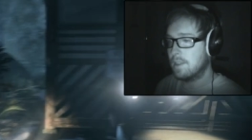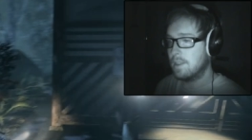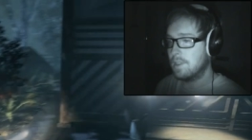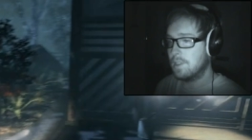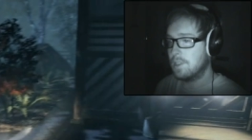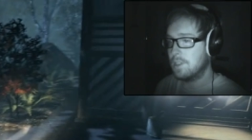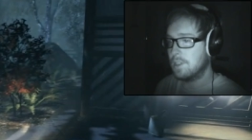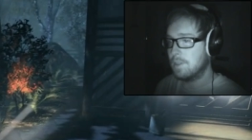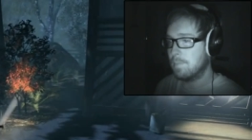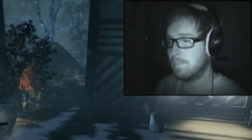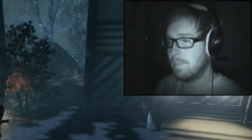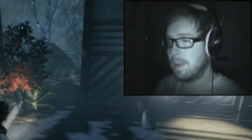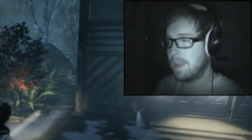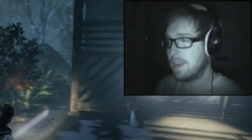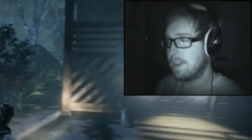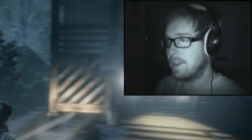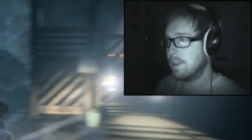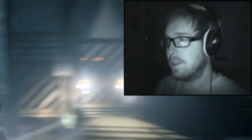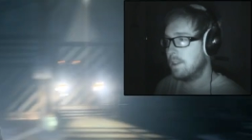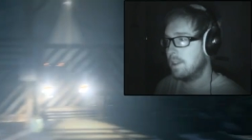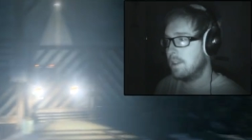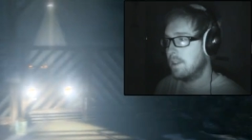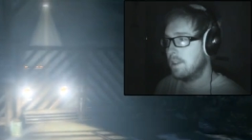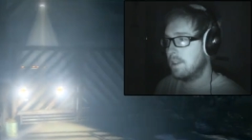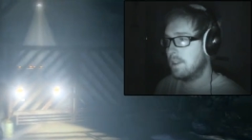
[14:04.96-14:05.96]
It's just a bin.
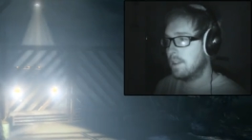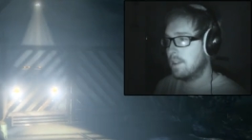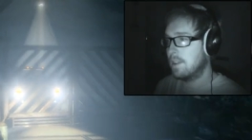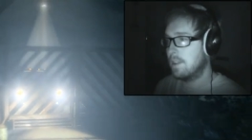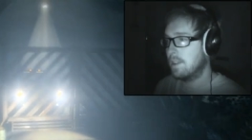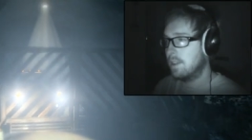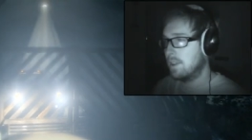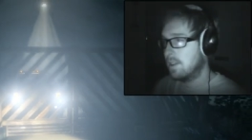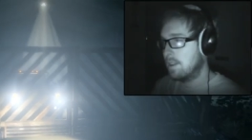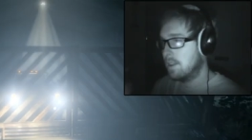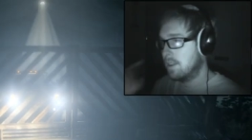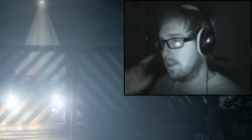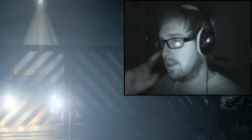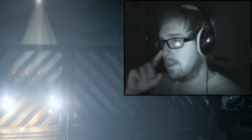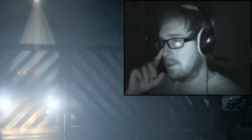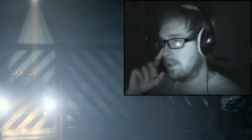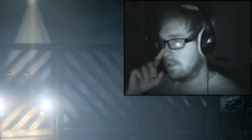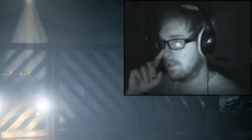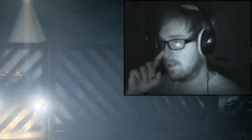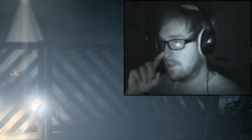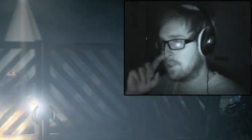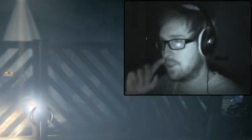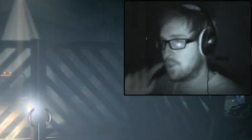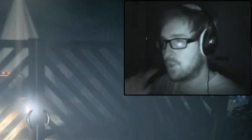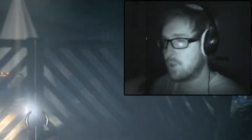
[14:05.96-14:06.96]

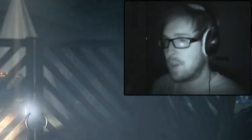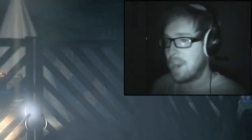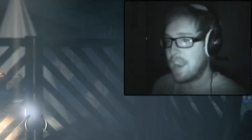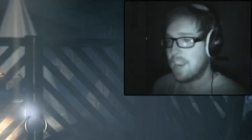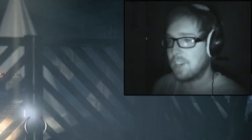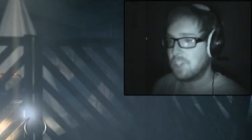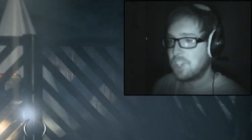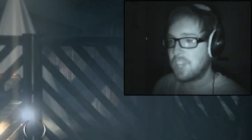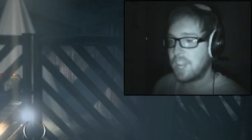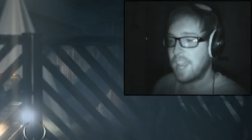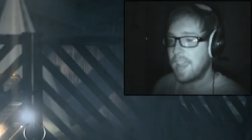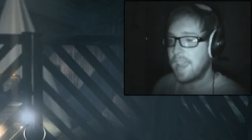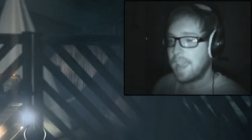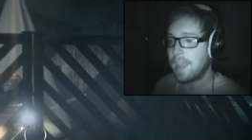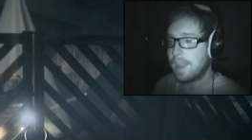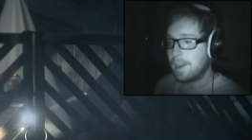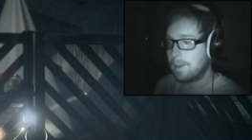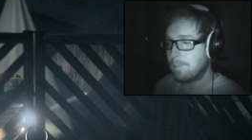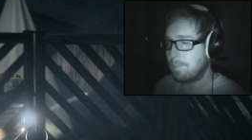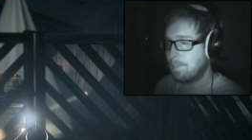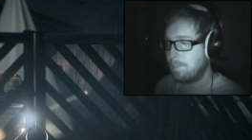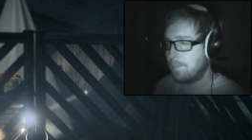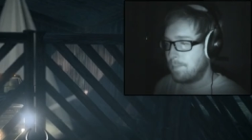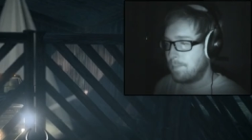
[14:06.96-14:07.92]
Or a trash can.